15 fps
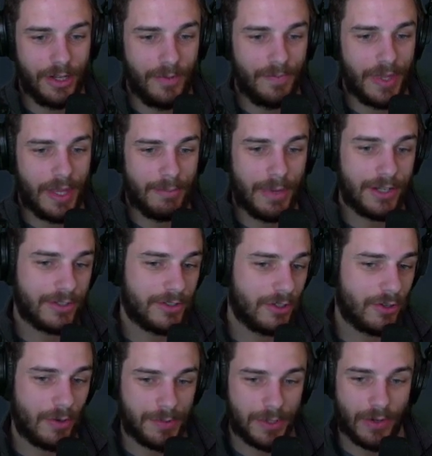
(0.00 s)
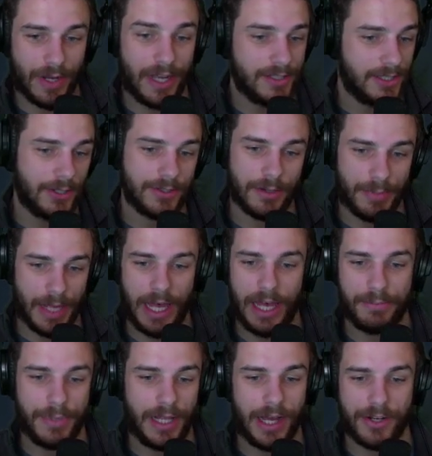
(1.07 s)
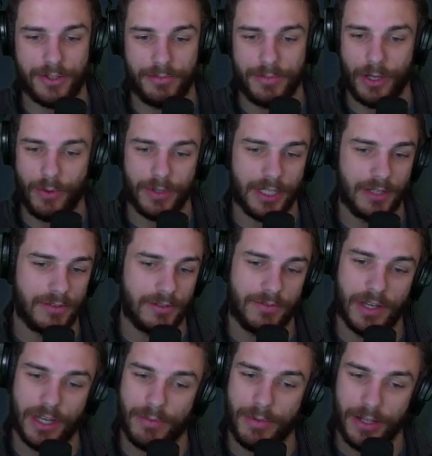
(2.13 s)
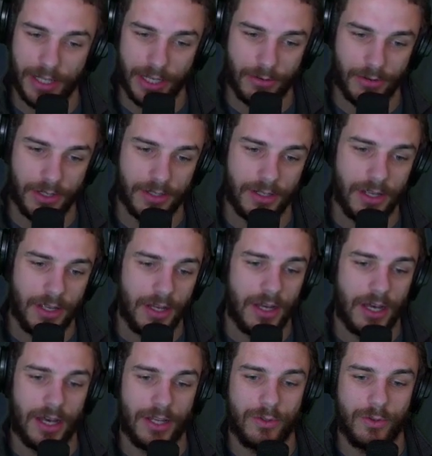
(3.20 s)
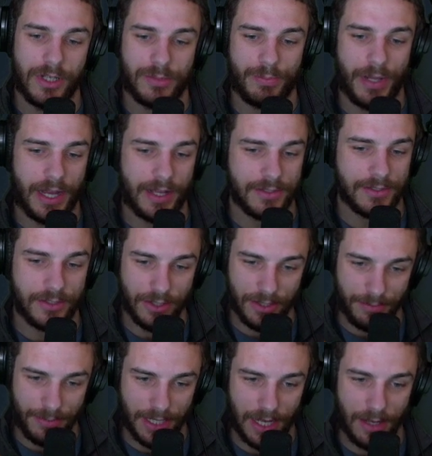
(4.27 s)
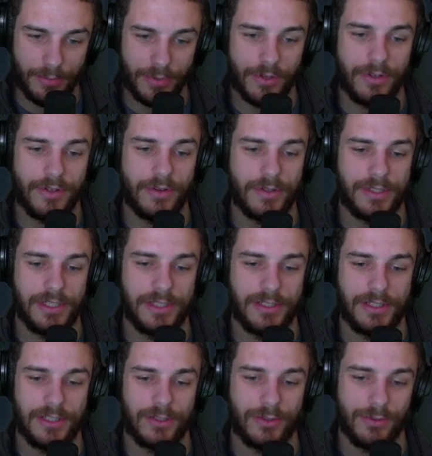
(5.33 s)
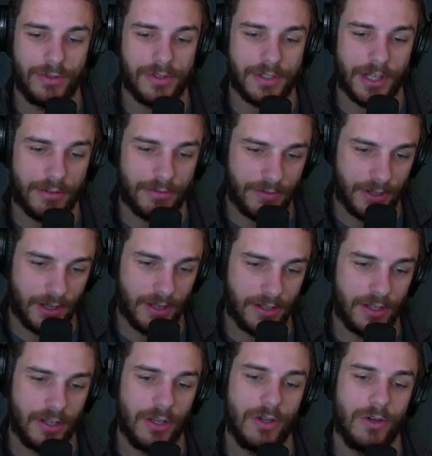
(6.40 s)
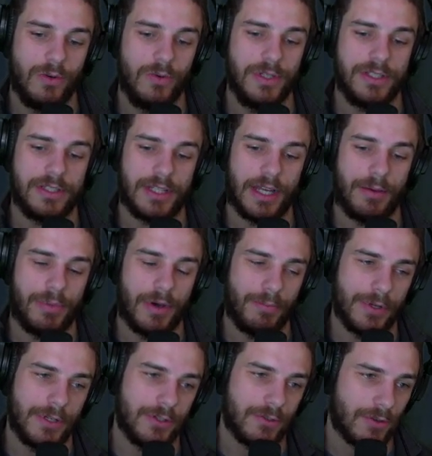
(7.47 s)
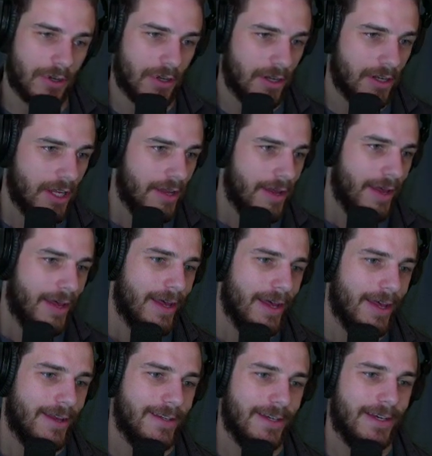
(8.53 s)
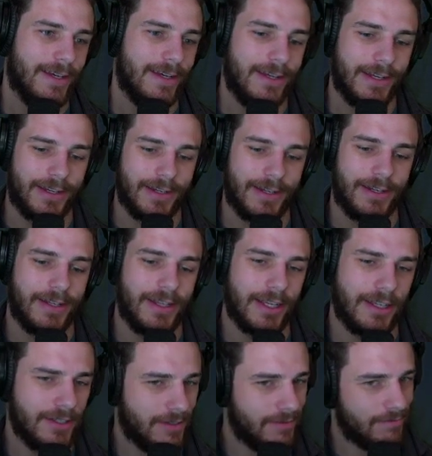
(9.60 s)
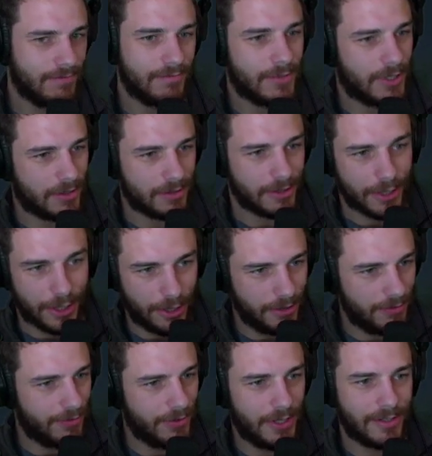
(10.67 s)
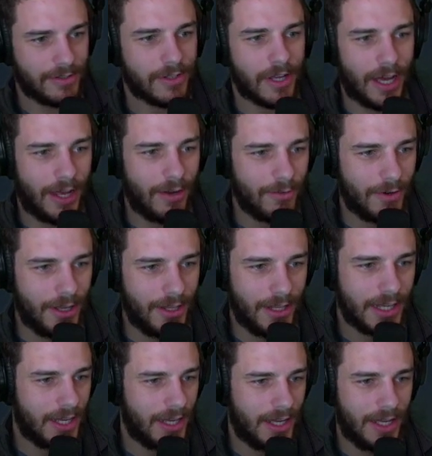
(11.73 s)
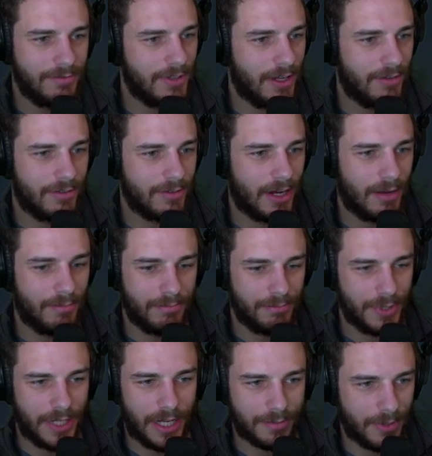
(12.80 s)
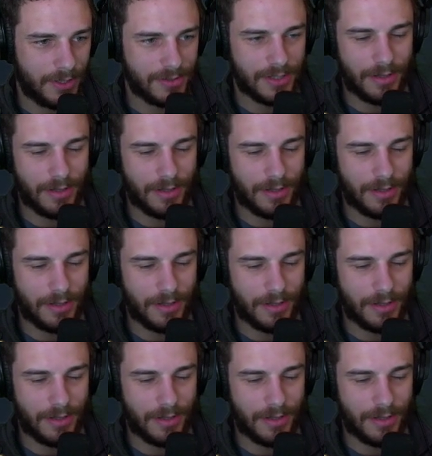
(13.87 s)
Magical crypto ICOs are bad. Blockstream, no one gives a fuck about liquid. Dudas block is good. Be humble. CZ, truth is not FUD. Udi, stop pumping Tron. And like, good for this guy, right? Like I'm blocked by this guy on my